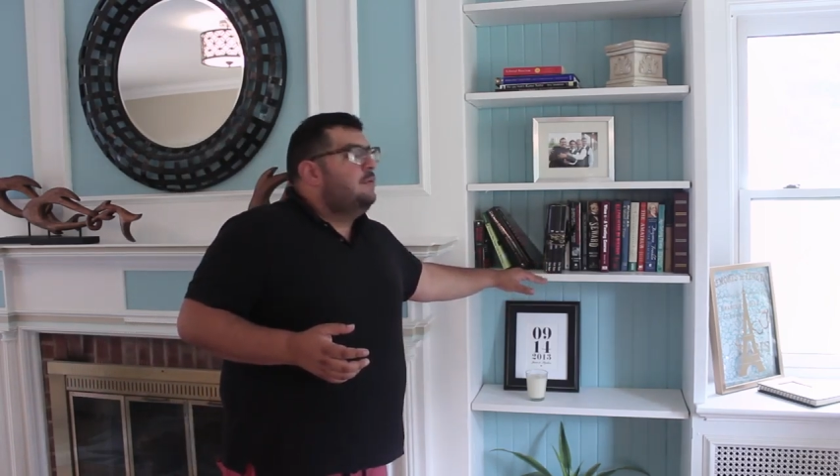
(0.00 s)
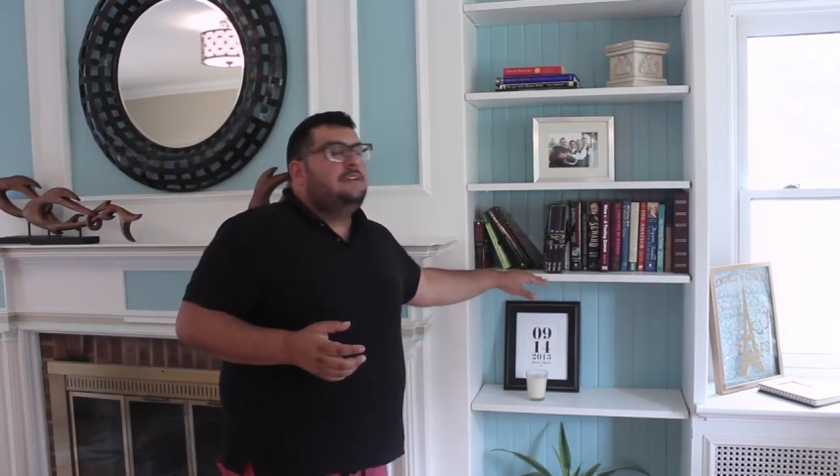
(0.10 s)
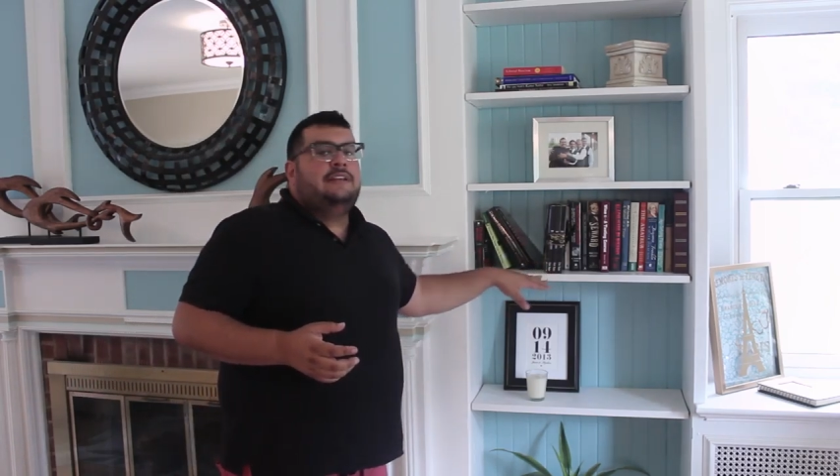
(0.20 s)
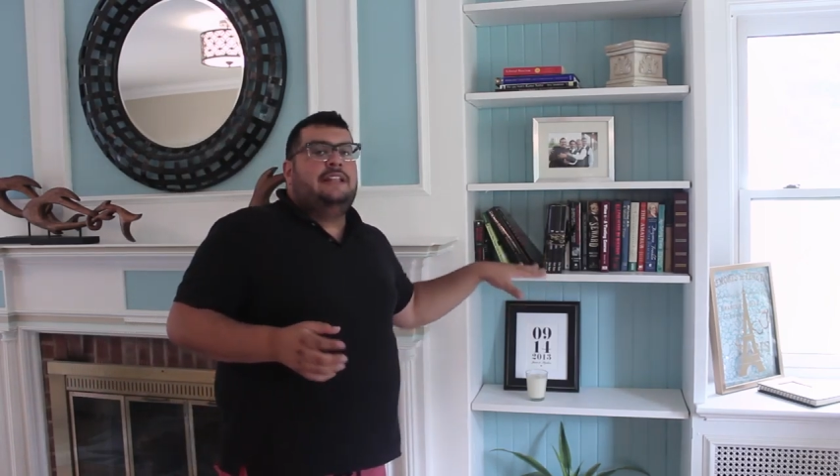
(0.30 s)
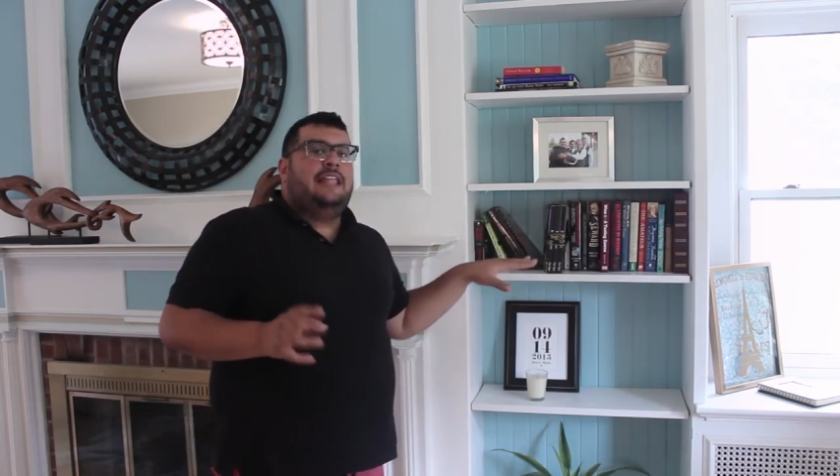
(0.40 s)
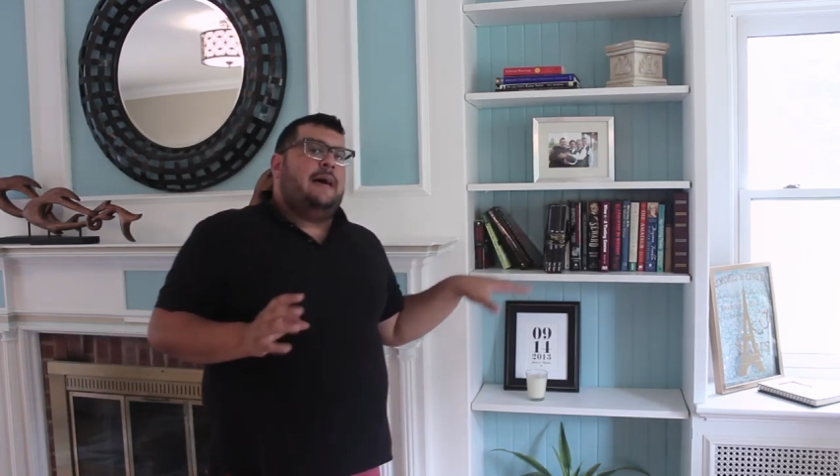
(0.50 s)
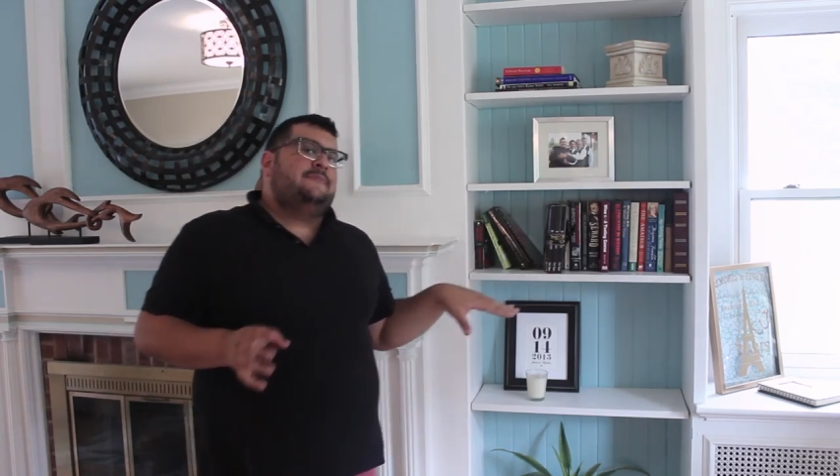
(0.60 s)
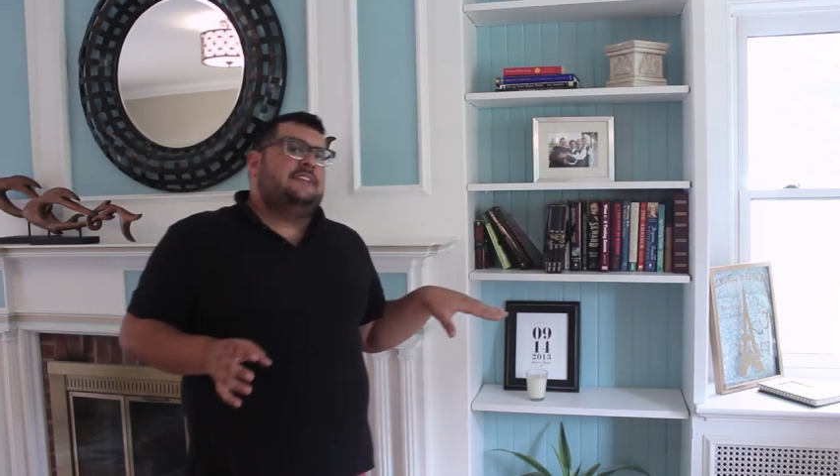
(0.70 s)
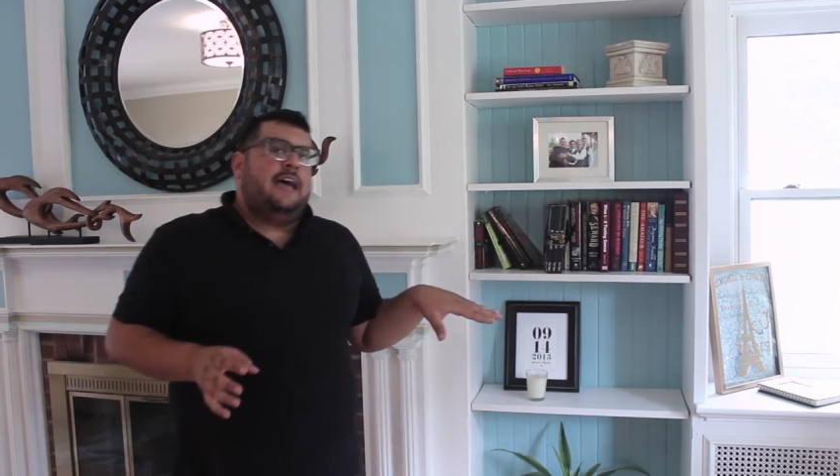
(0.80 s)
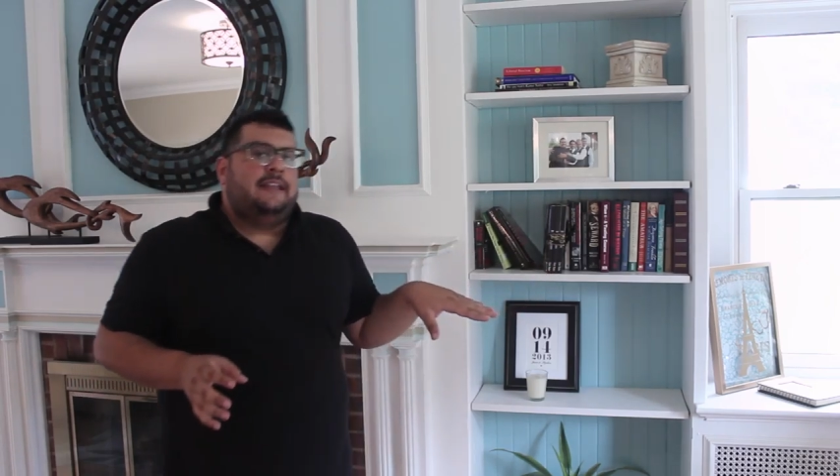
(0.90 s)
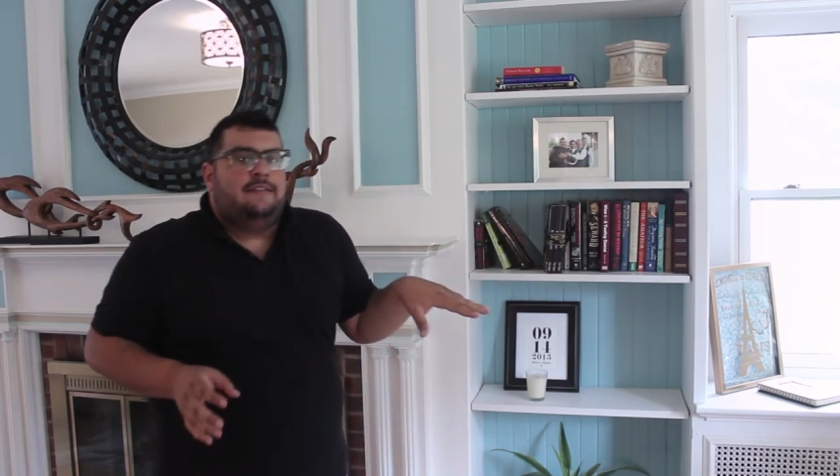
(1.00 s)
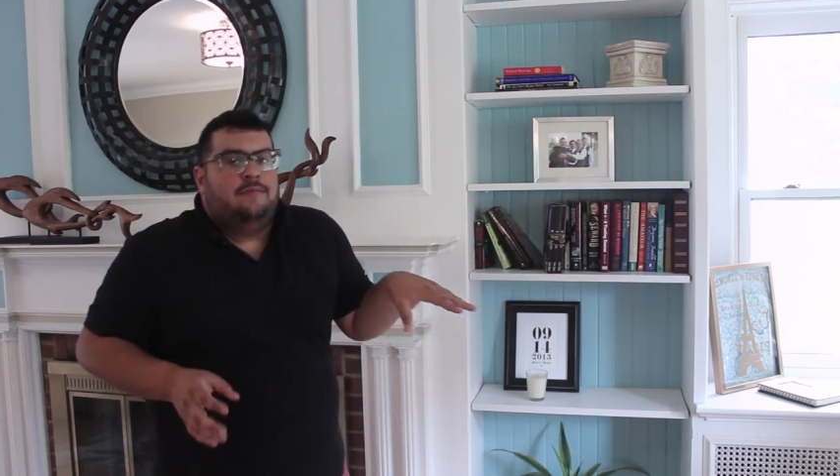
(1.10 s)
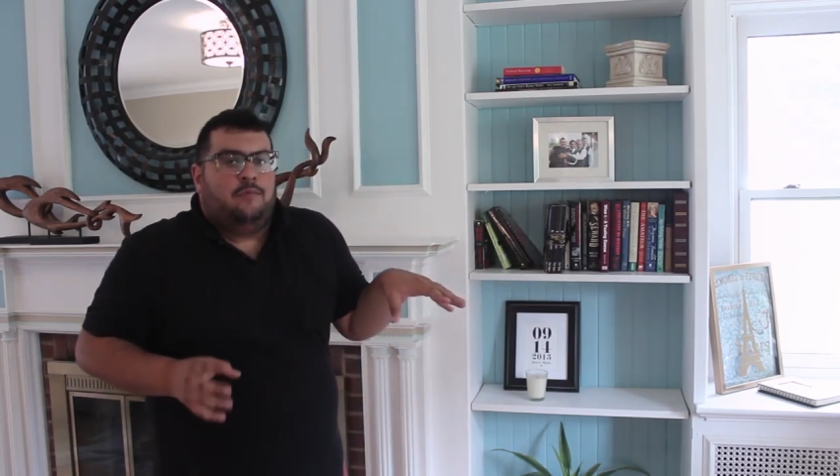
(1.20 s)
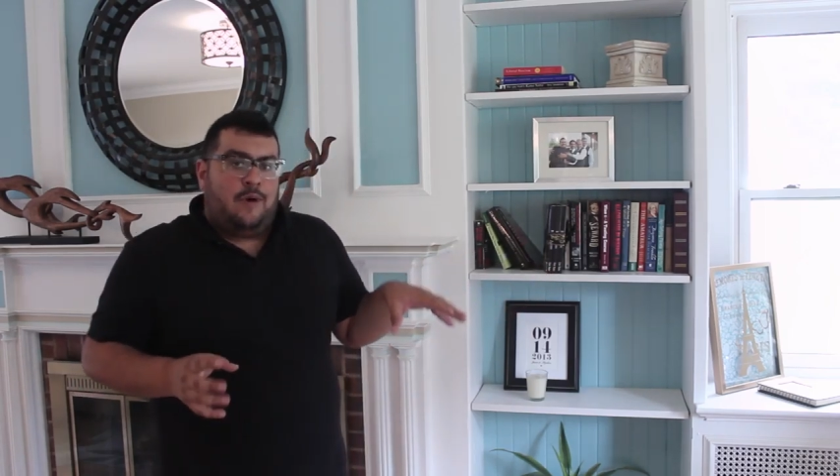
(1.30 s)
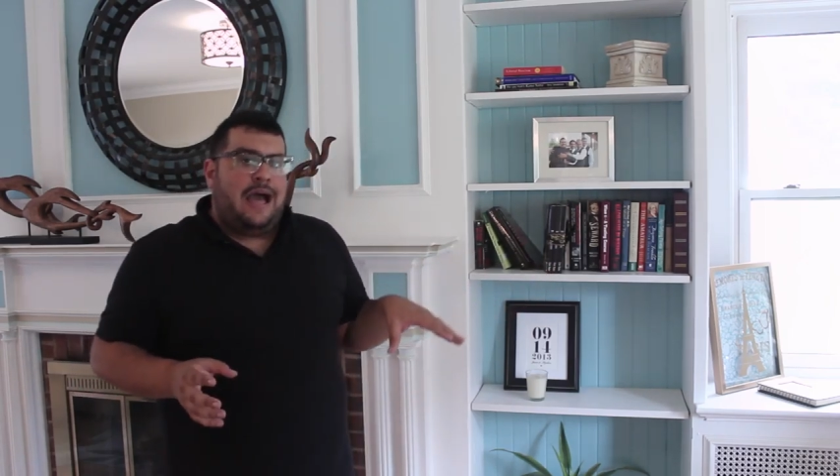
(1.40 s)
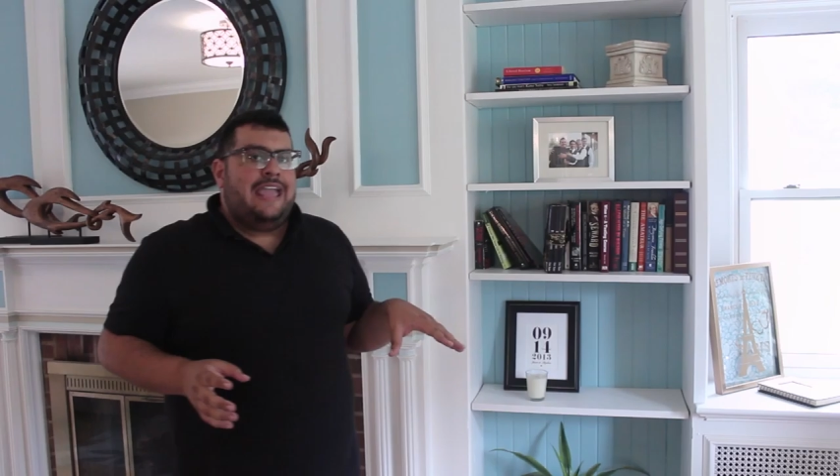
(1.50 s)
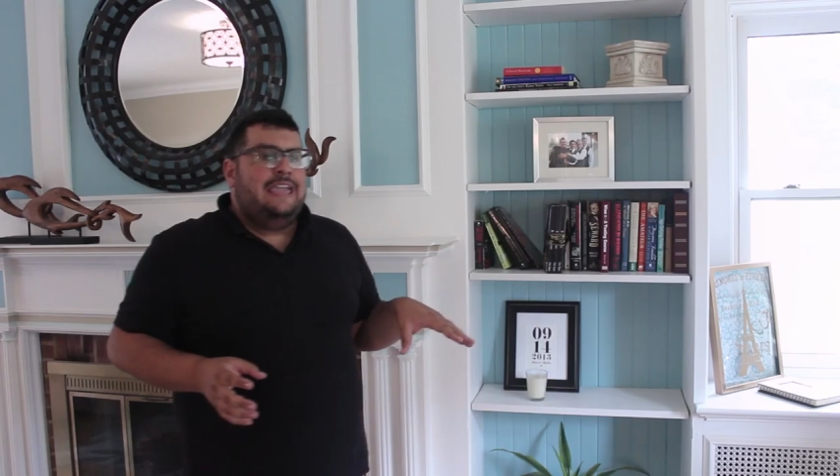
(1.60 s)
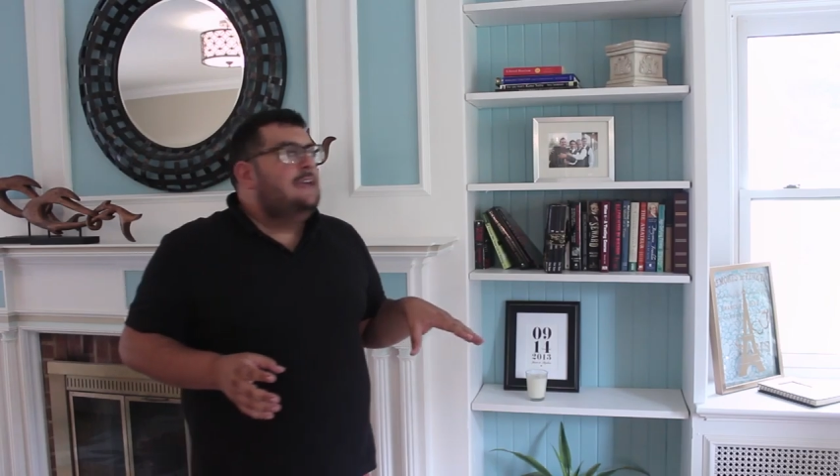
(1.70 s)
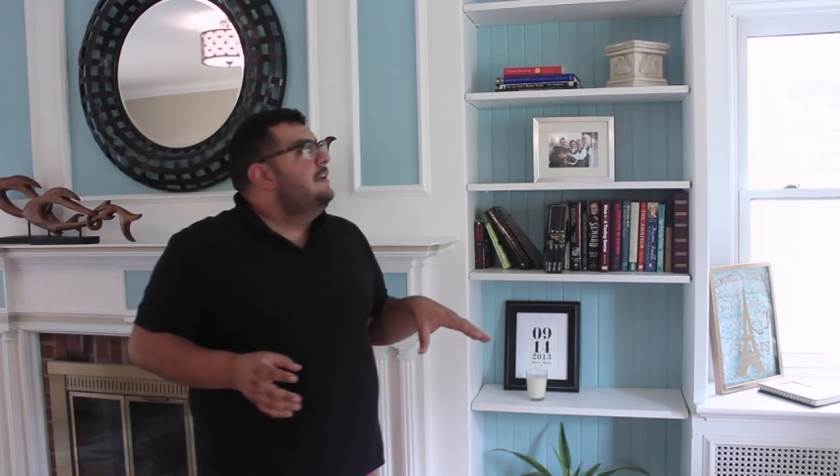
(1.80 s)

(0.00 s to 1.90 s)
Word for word: we're a little lopsided. Why?